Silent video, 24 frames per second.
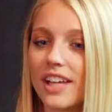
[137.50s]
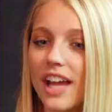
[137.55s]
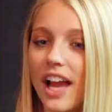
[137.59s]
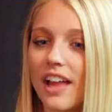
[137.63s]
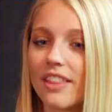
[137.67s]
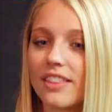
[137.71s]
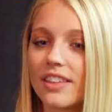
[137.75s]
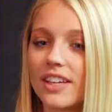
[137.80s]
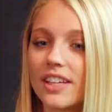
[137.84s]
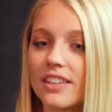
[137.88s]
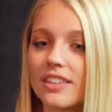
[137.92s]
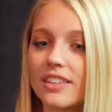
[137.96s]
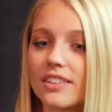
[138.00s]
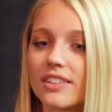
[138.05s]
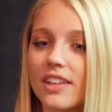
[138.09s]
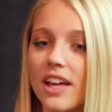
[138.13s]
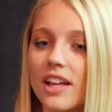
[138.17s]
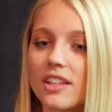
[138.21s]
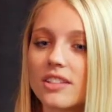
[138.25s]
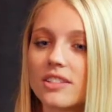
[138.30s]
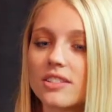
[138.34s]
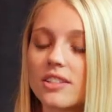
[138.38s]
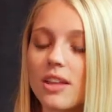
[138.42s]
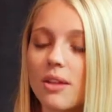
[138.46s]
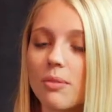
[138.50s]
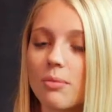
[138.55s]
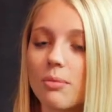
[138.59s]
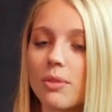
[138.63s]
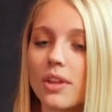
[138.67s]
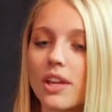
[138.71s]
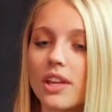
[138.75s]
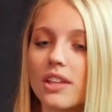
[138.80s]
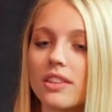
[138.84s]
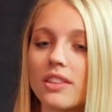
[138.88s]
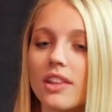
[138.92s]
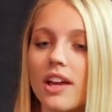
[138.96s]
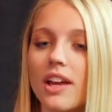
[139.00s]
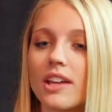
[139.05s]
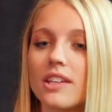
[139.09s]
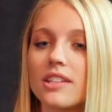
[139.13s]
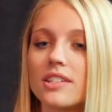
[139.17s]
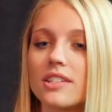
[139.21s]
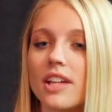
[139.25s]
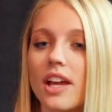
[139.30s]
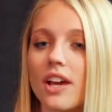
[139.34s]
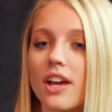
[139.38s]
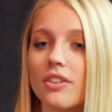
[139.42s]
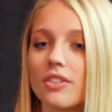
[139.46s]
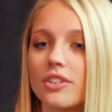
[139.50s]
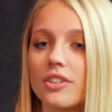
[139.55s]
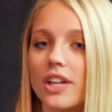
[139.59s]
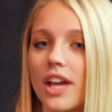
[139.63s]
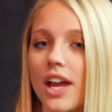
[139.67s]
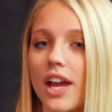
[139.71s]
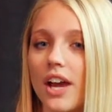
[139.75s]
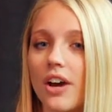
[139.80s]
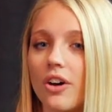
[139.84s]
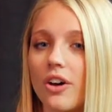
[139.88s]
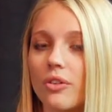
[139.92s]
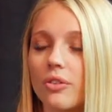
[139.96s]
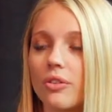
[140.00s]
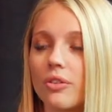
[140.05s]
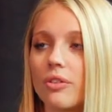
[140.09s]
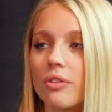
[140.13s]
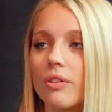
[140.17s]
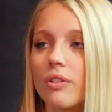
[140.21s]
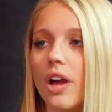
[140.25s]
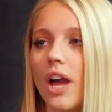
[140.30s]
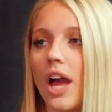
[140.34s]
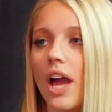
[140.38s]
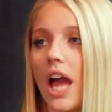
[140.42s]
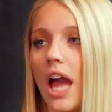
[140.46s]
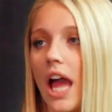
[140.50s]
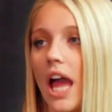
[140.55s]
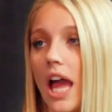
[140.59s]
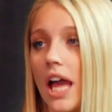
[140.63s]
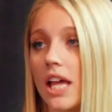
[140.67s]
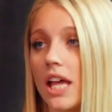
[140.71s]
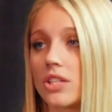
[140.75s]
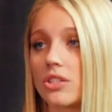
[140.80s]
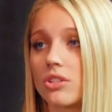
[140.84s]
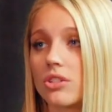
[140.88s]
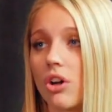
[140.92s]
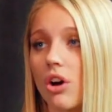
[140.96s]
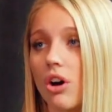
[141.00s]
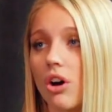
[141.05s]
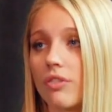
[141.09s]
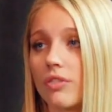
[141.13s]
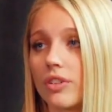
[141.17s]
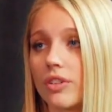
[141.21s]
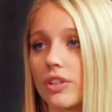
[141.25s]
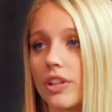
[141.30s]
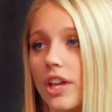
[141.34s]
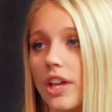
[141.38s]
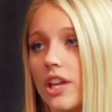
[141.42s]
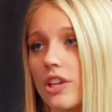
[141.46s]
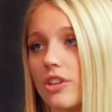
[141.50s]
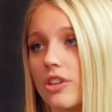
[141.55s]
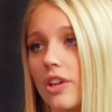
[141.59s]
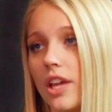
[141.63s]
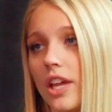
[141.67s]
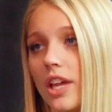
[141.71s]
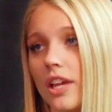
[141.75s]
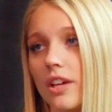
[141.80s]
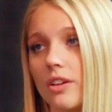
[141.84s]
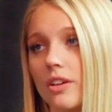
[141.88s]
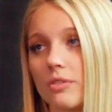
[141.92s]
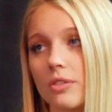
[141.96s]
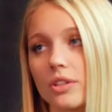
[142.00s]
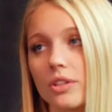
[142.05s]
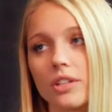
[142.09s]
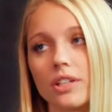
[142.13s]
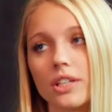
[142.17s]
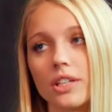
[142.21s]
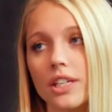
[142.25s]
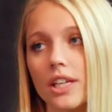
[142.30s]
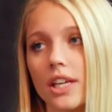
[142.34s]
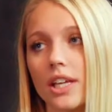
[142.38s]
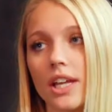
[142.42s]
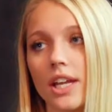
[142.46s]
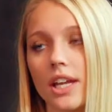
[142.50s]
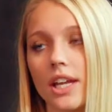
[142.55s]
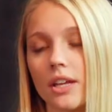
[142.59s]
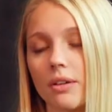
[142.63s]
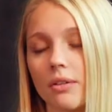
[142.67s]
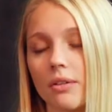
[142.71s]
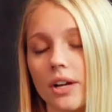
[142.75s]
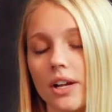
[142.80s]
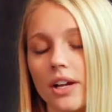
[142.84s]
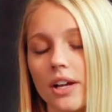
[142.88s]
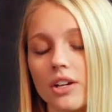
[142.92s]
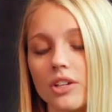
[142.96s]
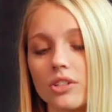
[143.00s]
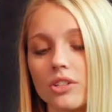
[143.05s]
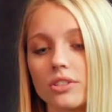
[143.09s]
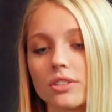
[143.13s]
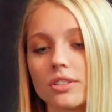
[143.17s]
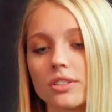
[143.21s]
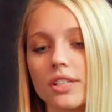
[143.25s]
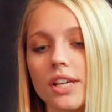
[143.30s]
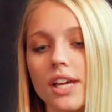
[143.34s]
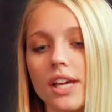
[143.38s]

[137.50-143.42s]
I think that that's something that downtown has to offer that you can't really get anywhere else.